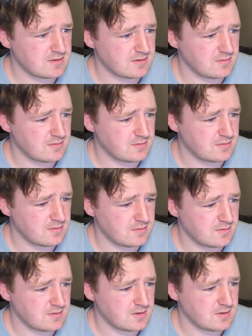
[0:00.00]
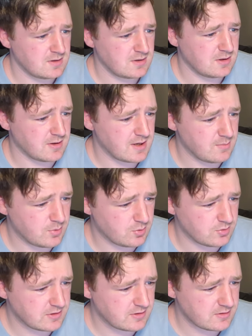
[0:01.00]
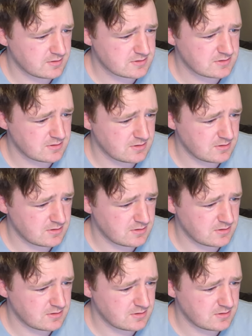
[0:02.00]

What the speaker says: too. Okay, Bulldogs.